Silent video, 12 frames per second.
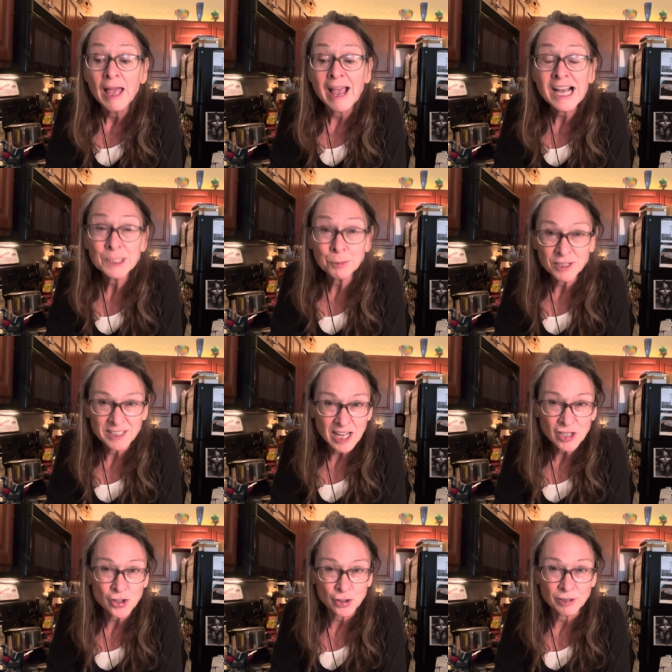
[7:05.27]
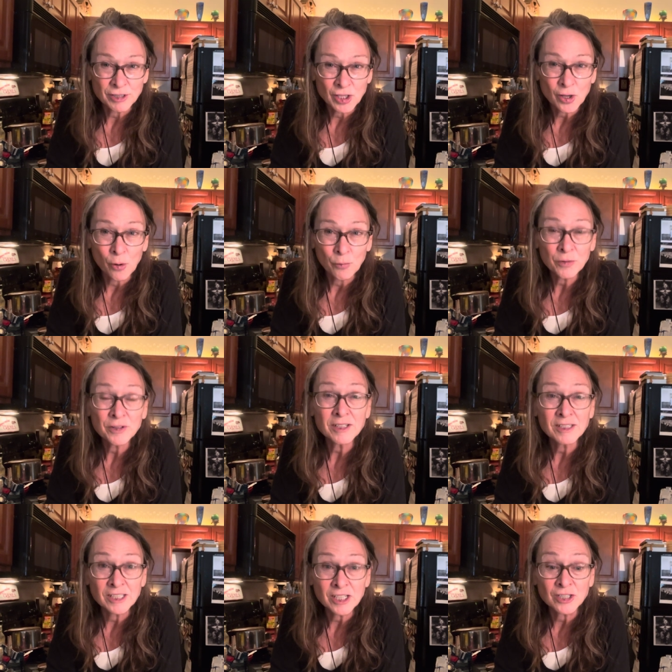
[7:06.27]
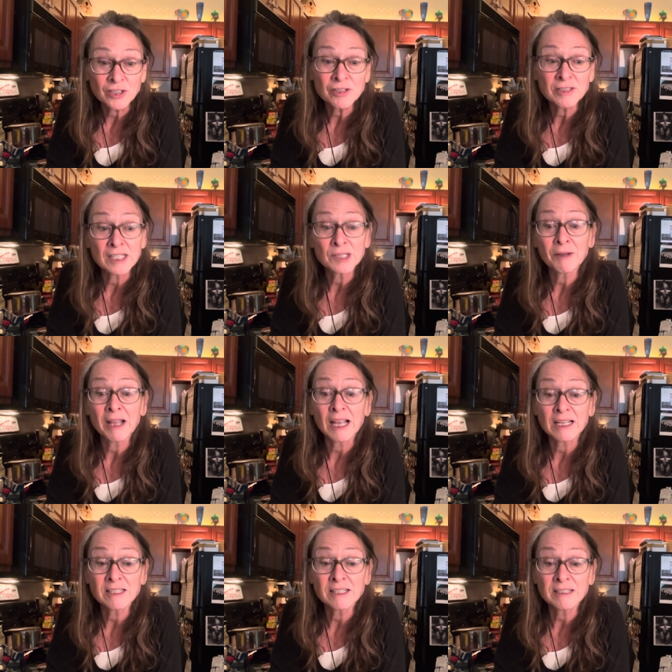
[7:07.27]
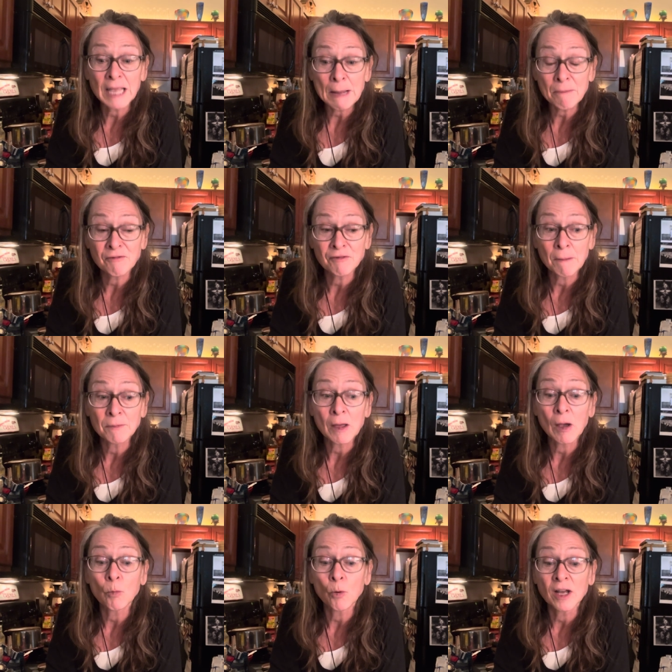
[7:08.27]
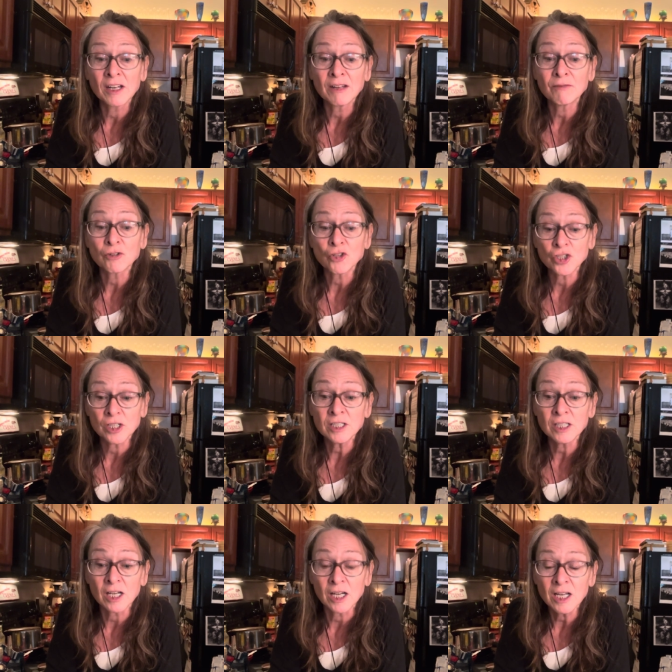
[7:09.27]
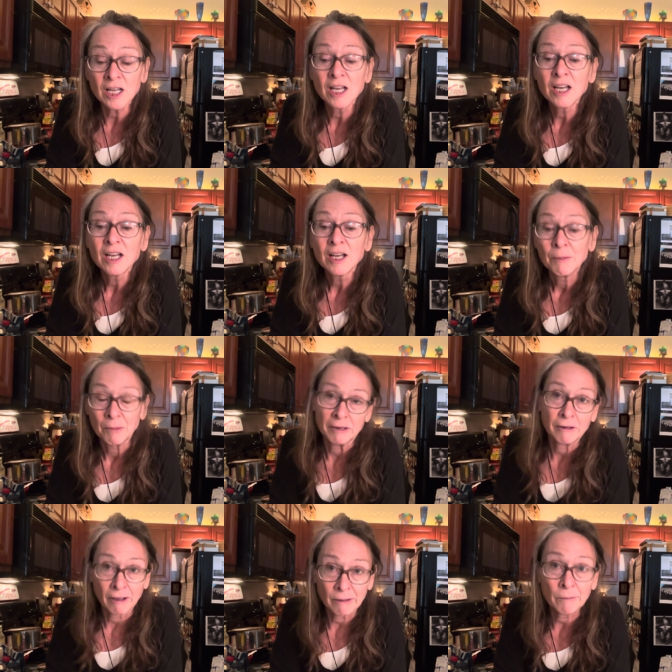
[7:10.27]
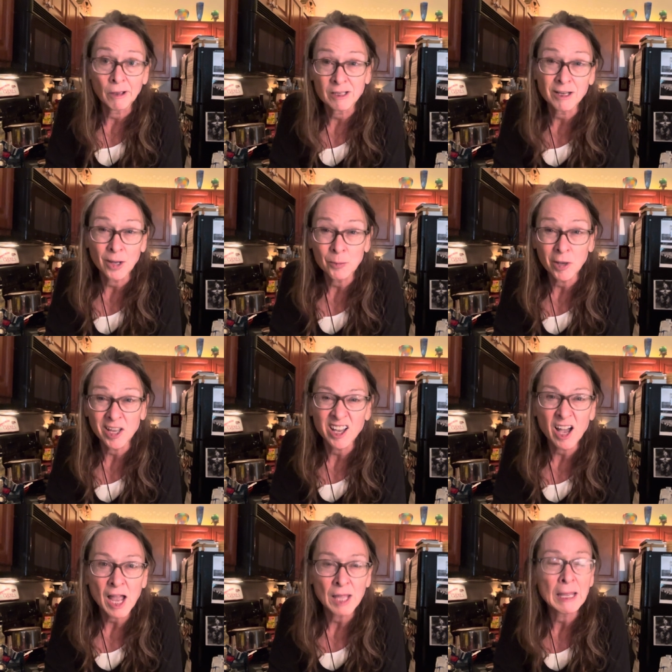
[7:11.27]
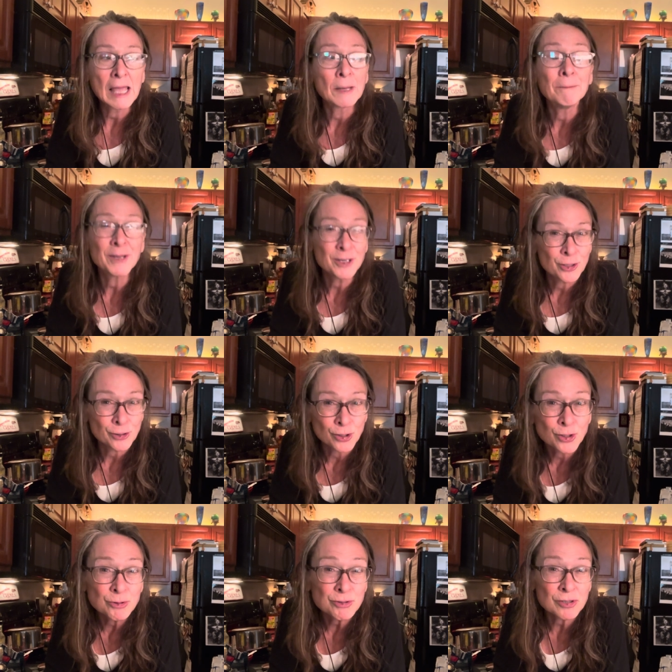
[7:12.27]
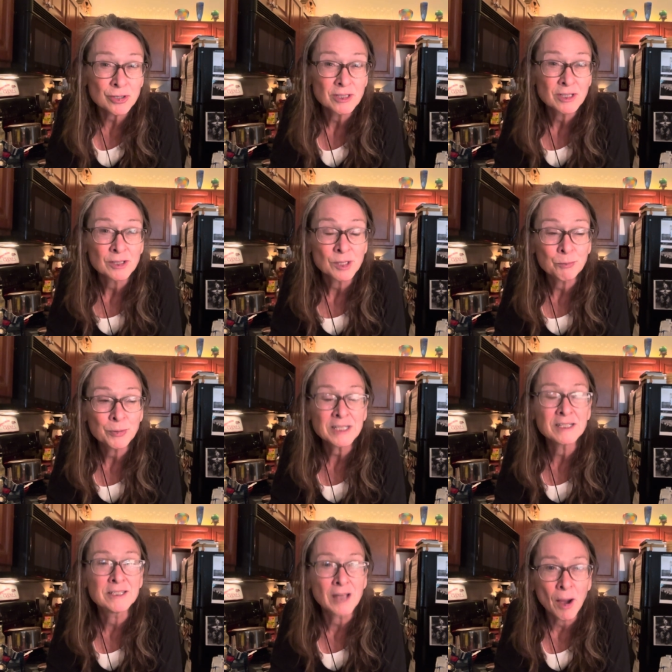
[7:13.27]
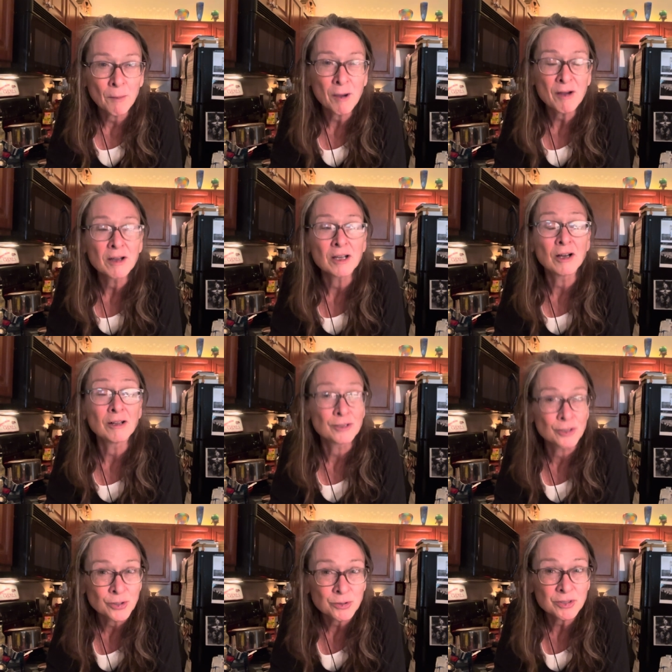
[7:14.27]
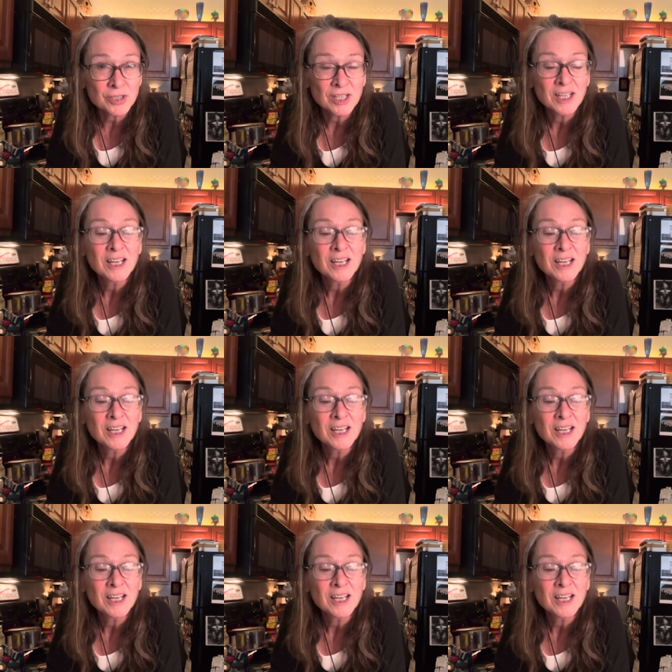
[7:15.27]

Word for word: exponentially over the years since my escape from that one in Virginia. My guy, my guy, my guy. Yeah, the big galoot, the big dumb galoot